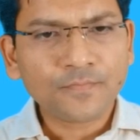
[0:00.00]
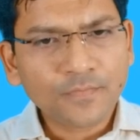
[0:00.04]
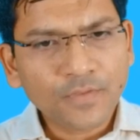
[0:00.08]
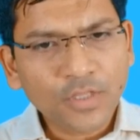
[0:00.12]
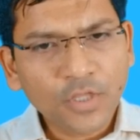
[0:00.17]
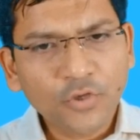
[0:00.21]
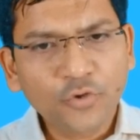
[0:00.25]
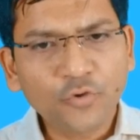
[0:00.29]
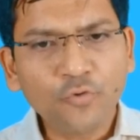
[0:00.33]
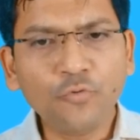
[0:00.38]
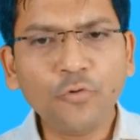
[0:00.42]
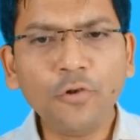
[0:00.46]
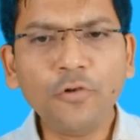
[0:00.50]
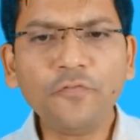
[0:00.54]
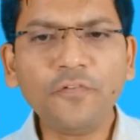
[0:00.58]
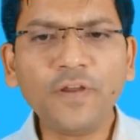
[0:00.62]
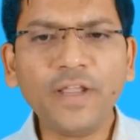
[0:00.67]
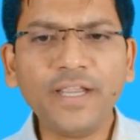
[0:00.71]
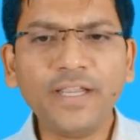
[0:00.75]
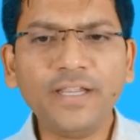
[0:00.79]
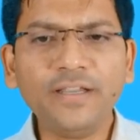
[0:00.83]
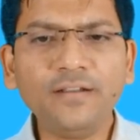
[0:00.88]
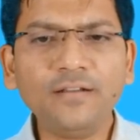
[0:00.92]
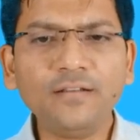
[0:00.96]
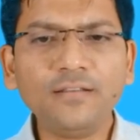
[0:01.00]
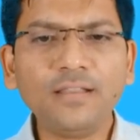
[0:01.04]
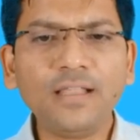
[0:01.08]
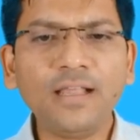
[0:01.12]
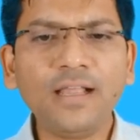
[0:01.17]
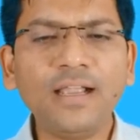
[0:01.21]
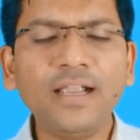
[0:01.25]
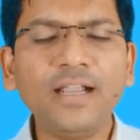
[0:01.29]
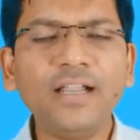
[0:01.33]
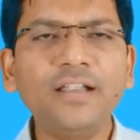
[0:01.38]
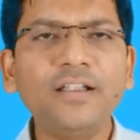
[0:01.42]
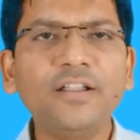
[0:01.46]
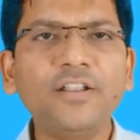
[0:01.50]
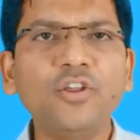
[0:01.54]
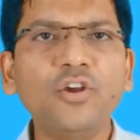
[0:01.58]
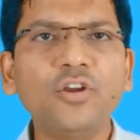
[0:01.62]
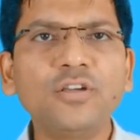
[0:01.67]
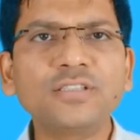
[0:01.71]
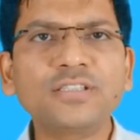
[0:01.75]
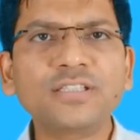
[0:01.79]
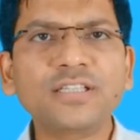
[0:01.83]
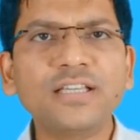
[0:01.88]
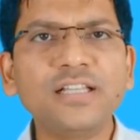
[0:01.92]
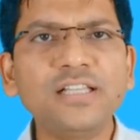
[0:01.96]
you will find that your
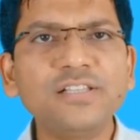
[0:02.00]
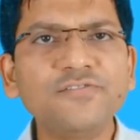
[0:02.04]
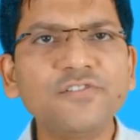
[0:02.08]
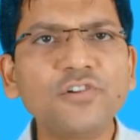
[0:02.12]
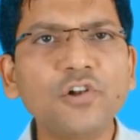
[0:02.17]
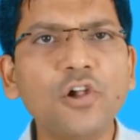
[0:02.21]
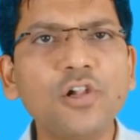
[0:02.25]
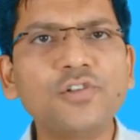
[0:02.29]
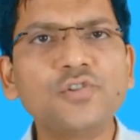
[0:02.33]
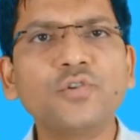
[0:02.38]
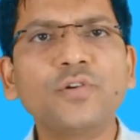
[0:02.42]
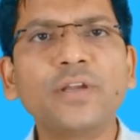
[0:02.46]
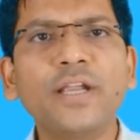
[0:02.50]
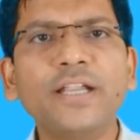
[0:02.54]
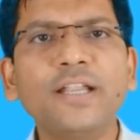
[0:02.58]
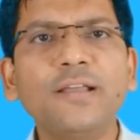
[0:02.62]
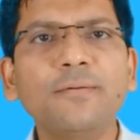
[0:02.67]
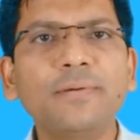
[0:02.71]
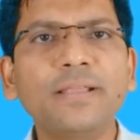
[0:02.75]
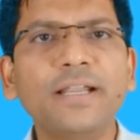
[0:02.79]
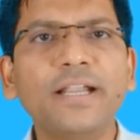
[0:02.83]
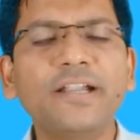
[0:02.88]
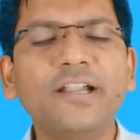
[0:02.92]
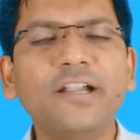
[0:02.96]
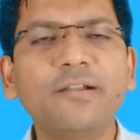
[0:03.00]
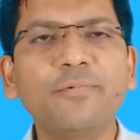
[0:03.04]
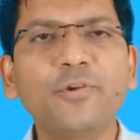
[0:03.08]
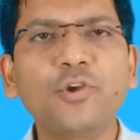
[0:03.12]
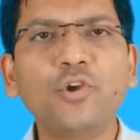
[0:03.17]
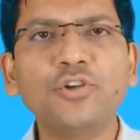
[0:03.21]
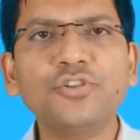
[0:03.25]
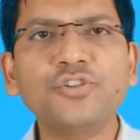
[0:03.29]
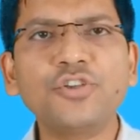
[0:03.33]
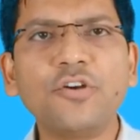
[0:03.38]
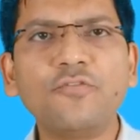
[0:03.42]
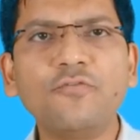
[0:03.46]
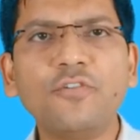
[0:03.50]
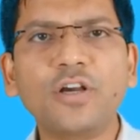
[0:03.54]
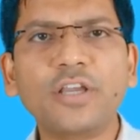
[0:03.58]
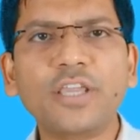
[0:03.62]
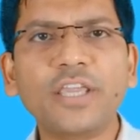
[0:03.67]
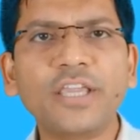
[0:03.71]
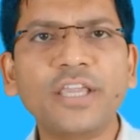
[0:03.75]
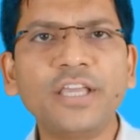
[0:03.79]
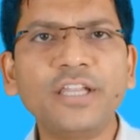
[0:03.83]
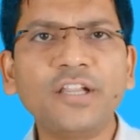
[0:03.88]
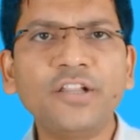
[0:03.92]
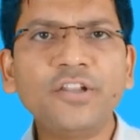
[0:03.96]
skills will also get upgraded because you are
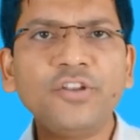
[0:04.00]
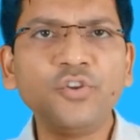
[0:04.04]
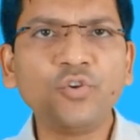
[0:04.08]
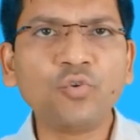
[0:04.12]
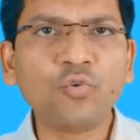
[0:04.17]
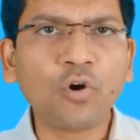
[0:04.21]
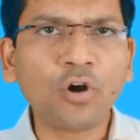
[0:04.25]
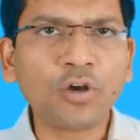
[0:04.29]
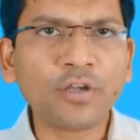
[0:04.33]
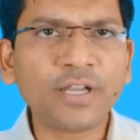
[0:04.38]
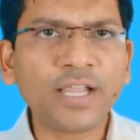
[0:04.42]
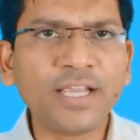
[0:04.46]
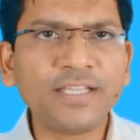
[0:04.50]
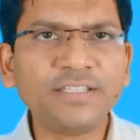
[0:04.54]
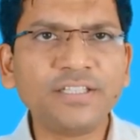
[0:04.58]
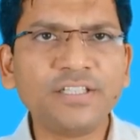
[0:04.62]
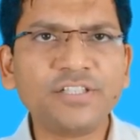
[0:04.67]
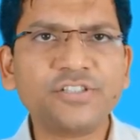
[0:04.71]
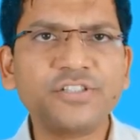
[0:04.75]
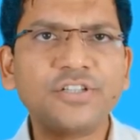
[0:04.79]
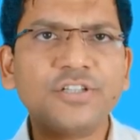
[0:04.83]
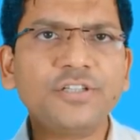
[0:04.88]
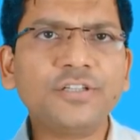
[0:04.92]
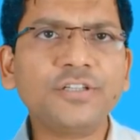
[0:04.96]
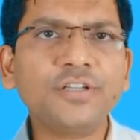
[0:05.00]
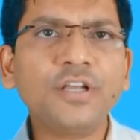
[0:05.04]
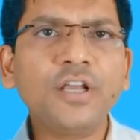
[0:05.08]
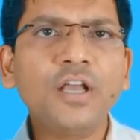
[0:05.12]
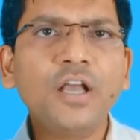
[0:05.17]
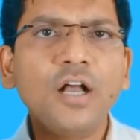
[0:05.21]
working in a new organization,